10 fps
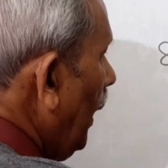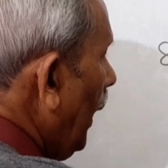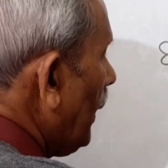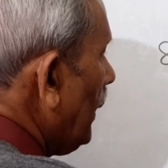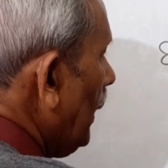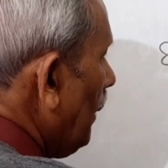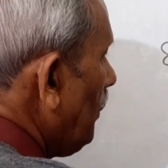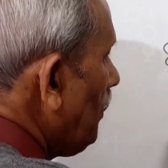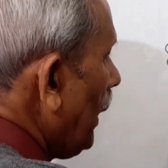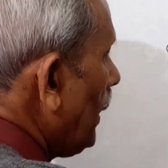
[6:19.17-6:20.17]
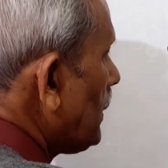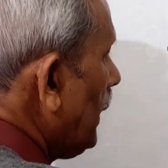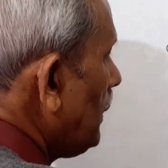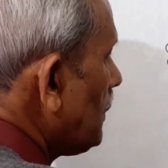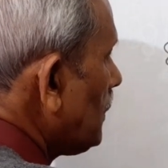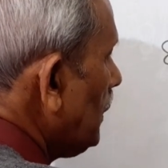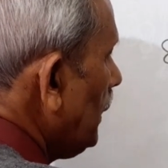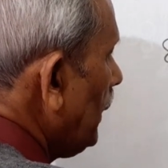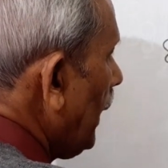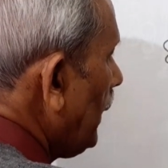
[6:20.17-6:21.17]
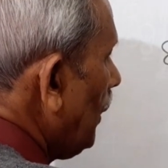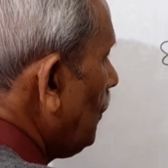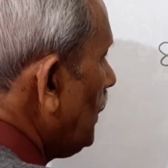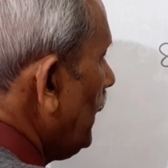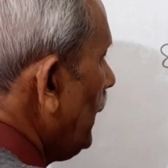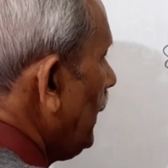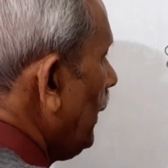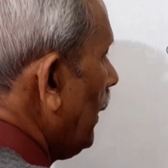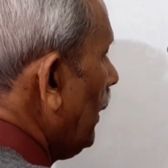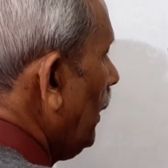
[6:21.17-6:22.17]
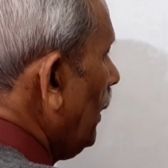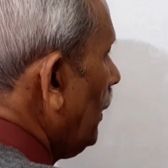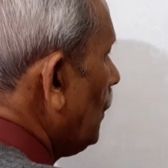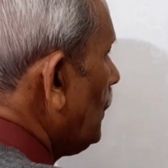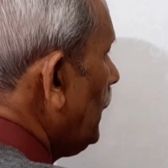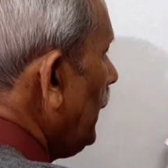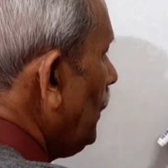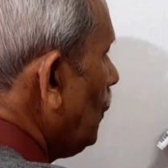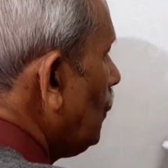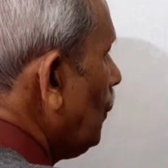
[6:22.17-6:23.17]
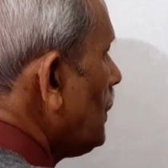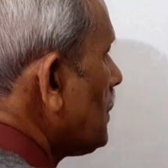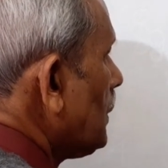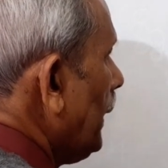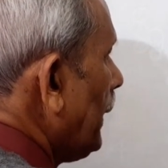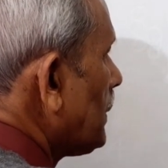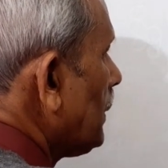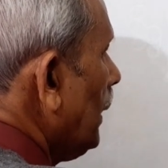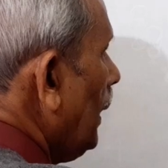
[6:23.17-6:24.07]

And 11 minus 8 is 3, write down 3 here. Now 3 into 2 is 6.